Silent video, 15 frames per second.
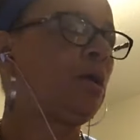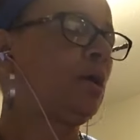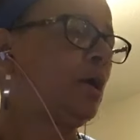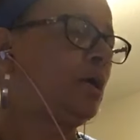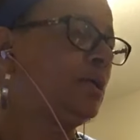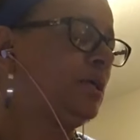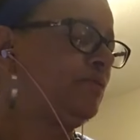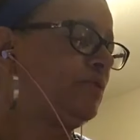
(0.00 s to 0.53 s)

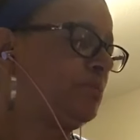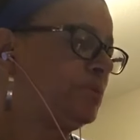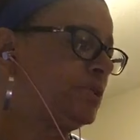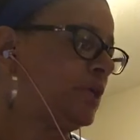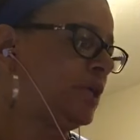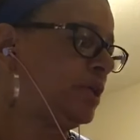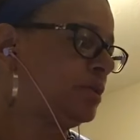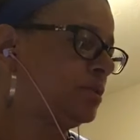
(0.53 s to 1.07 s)
I give the
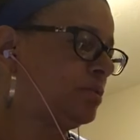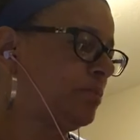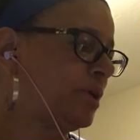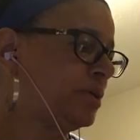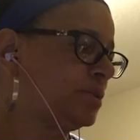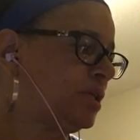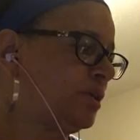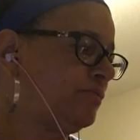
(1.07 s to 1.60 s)
potatoes
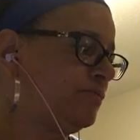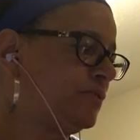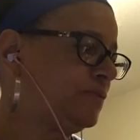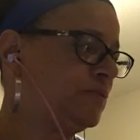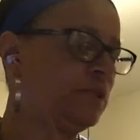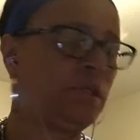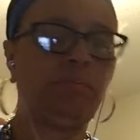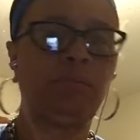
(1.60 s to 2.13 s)
about
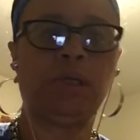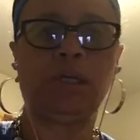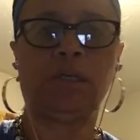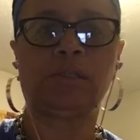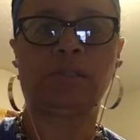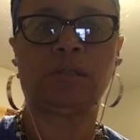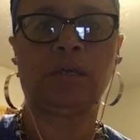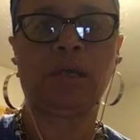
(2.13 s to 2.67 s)
10-15
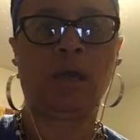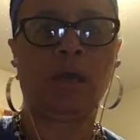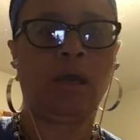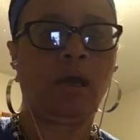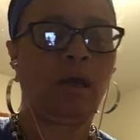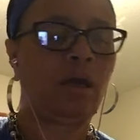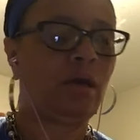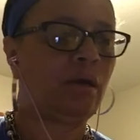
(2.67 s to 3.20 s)
minutes.
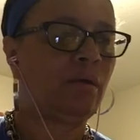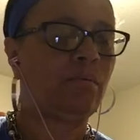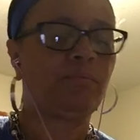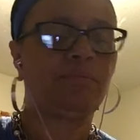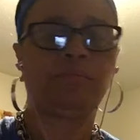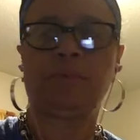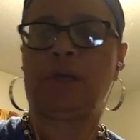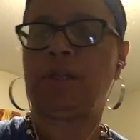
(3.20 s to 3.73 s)

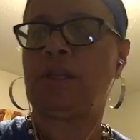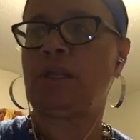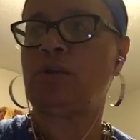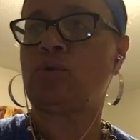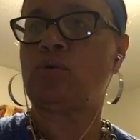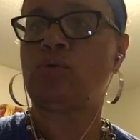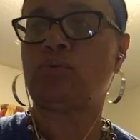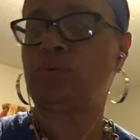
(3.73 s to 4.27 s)
And then
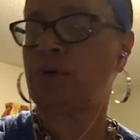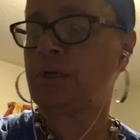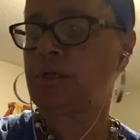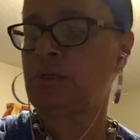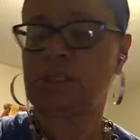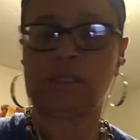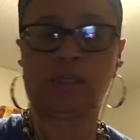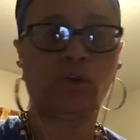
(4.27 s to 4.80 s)
the
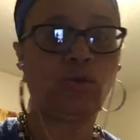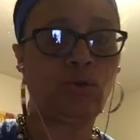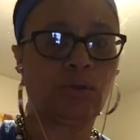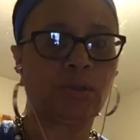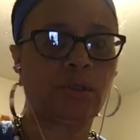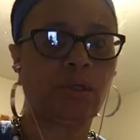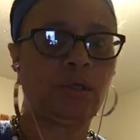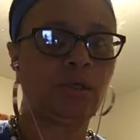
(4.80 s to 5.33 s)
corn is
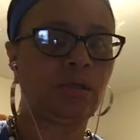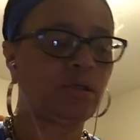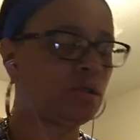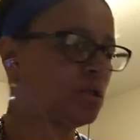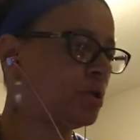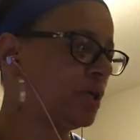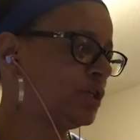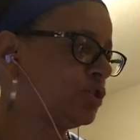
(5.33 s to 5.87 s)
cooked.
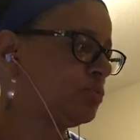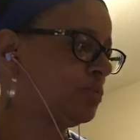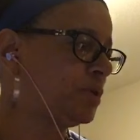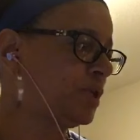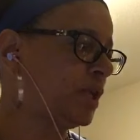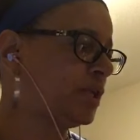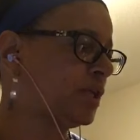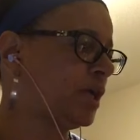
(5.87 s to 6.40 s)
So I just
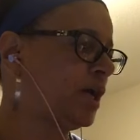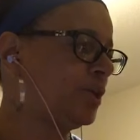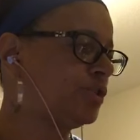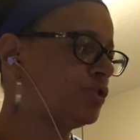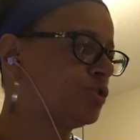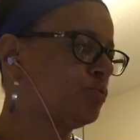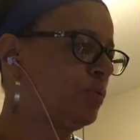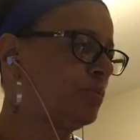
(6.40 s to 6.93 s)
want that to kind
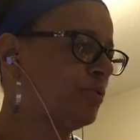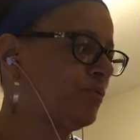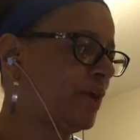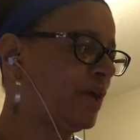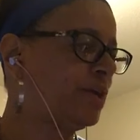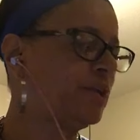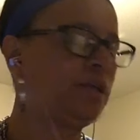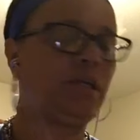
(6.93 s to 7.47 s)
of swim
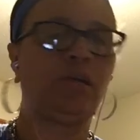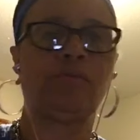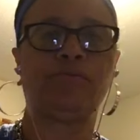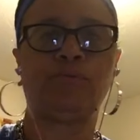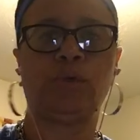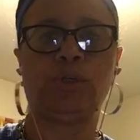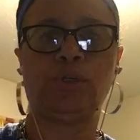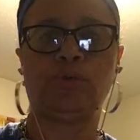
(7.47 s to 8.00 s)
around in there
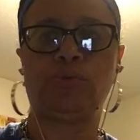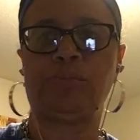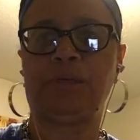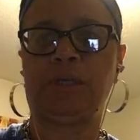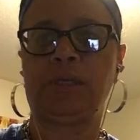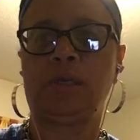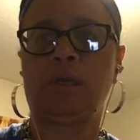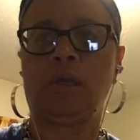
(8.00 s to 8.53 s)
for a little bit